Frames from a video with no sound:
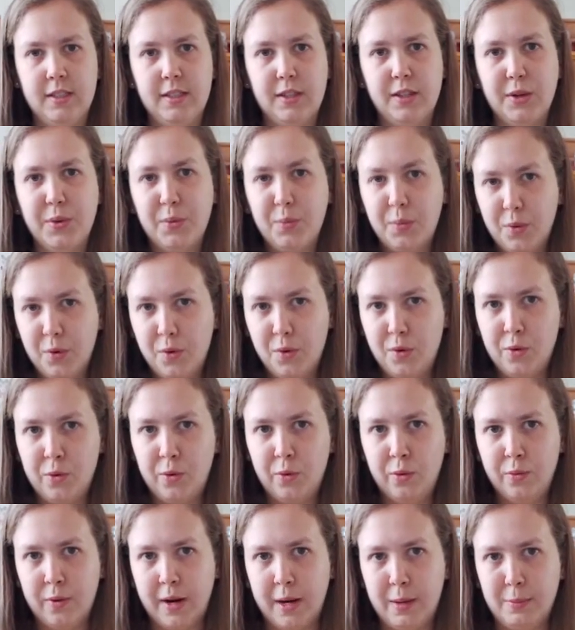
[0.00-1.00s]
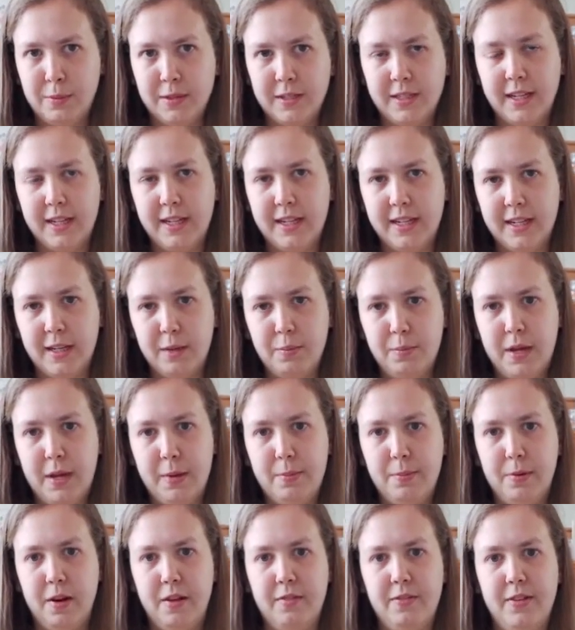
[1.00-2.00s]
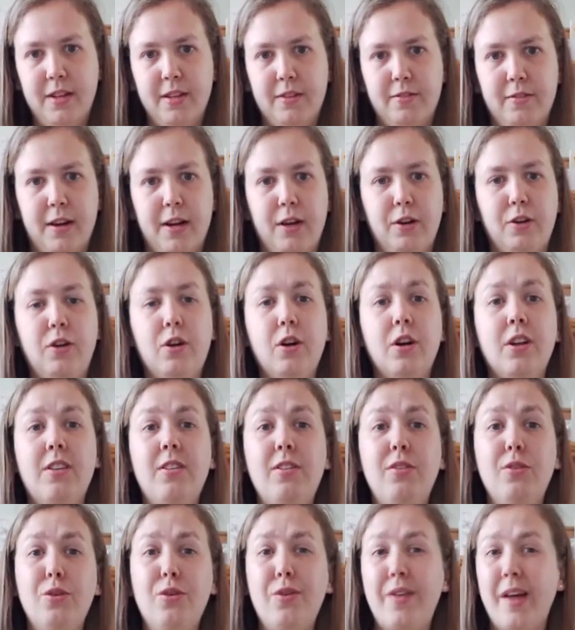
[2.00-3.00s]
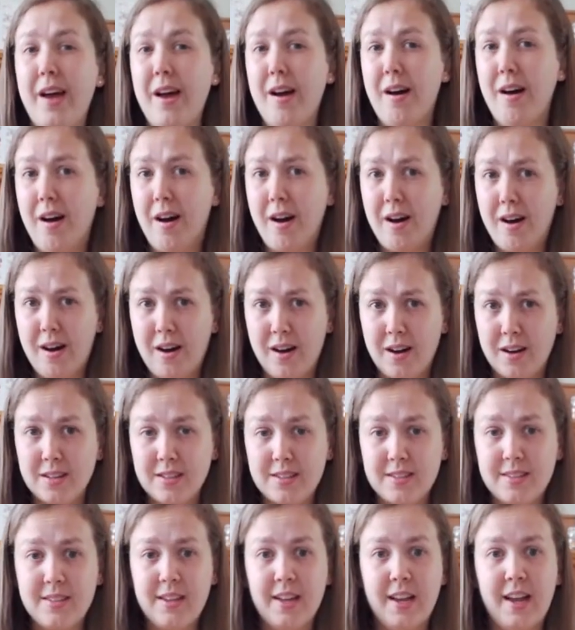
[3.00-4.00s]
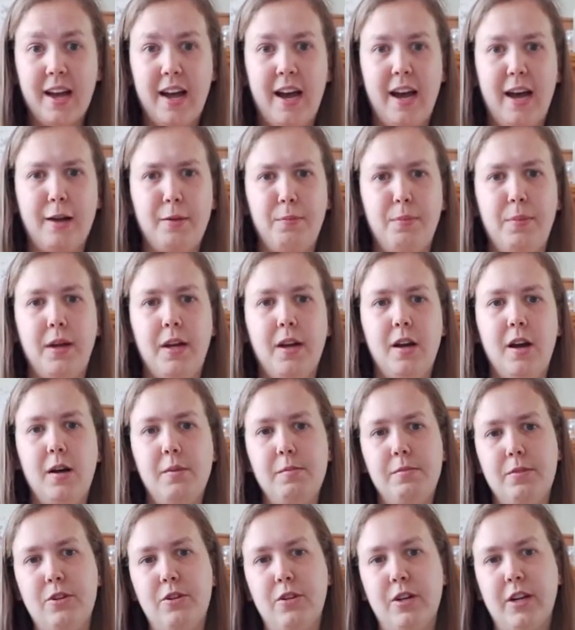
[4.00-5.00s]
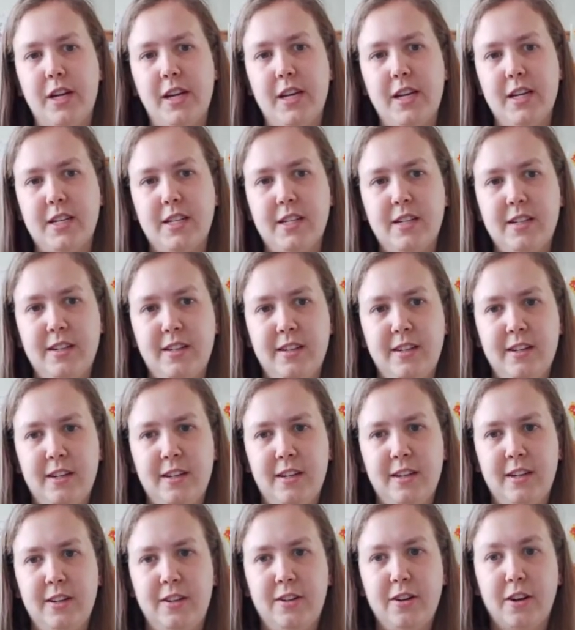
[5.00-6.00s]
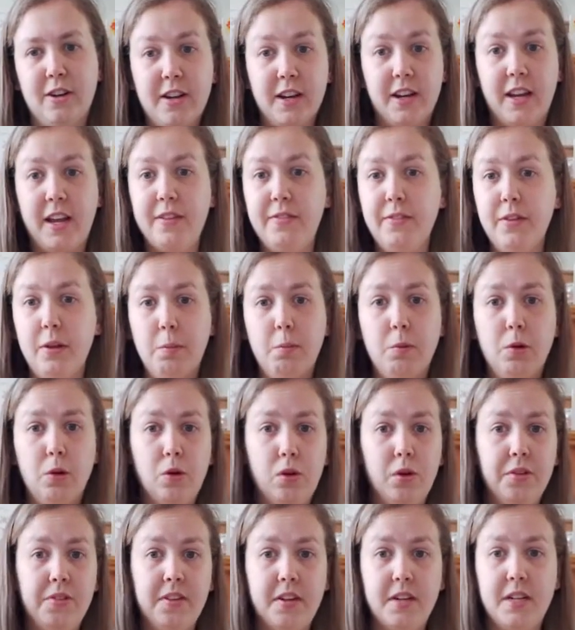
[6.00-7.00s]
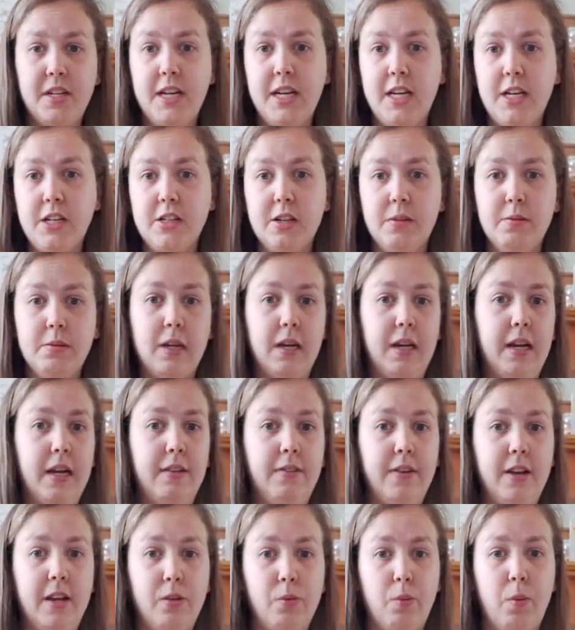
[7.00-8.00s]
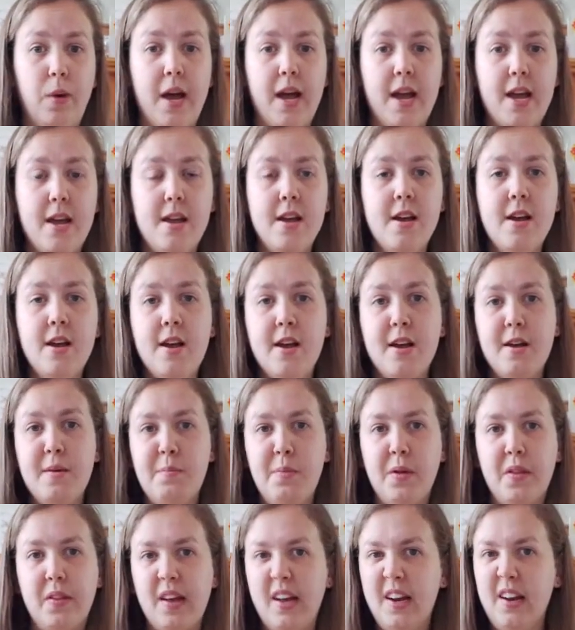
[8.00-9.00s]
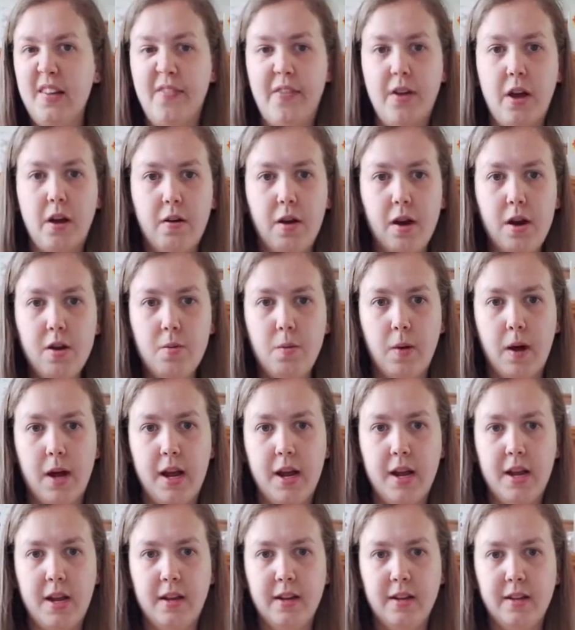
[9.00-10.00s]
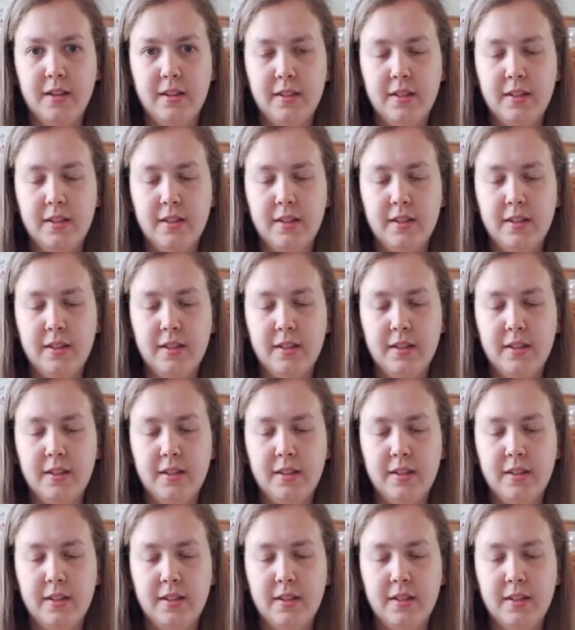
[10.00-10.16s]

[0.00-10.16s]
The wall represented the people of Israel. God saw their hearts had become crooked. God had given them laws to teach them to live his way, but they lived their own way.